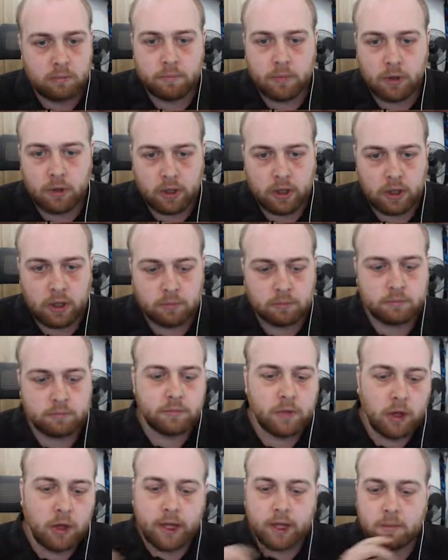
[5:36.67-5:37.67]
Okay.
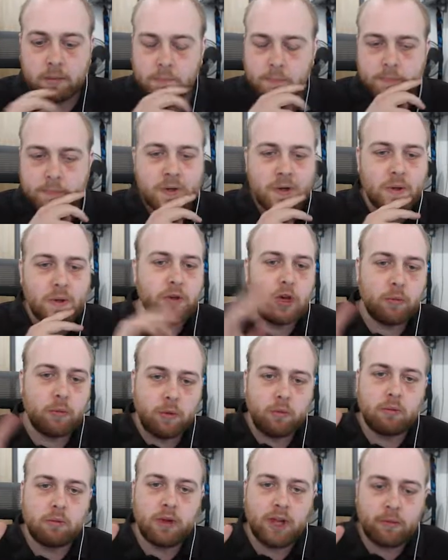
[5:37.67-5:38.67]
Okay. I was hoping he
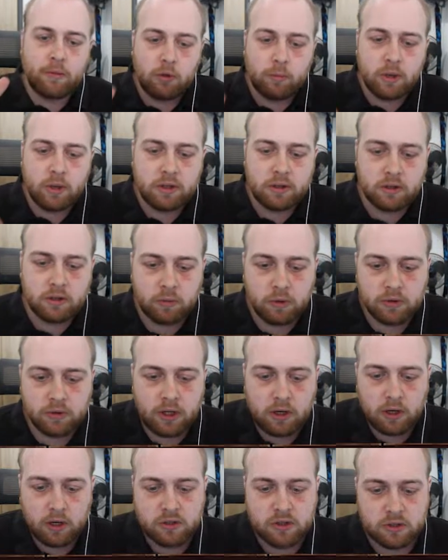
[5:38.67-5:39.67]
wouldn't play more minions because
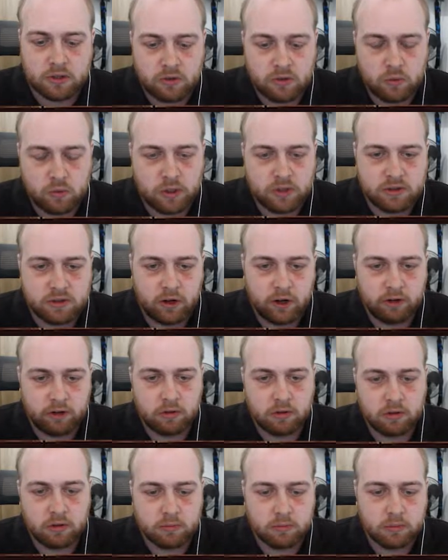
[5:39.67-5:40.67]
then I could just twin
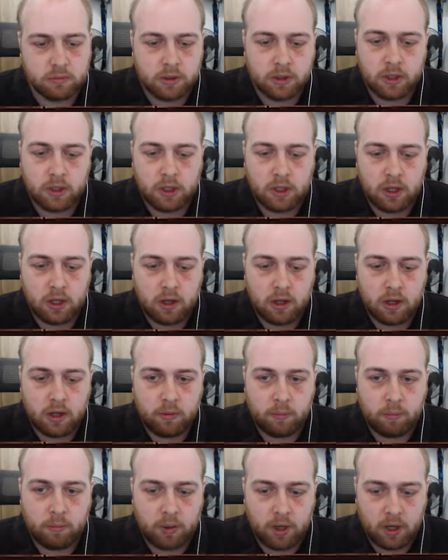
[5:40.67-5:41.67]
tyrant them.
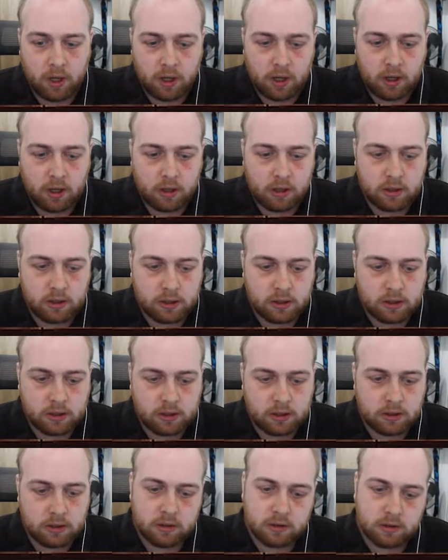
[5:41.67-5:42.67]
But
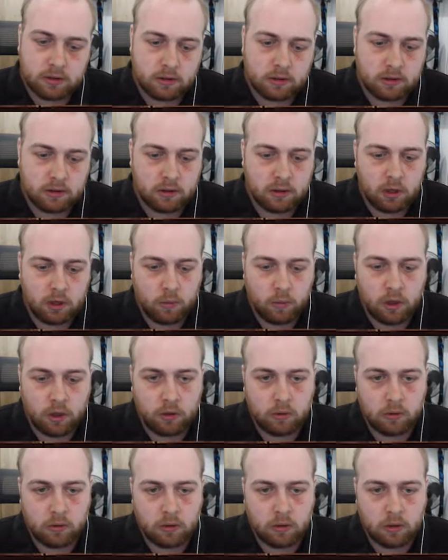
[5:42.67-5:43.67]
oh
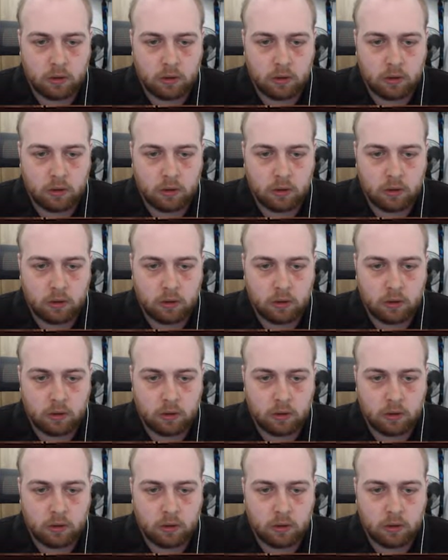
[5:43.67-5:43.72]
well.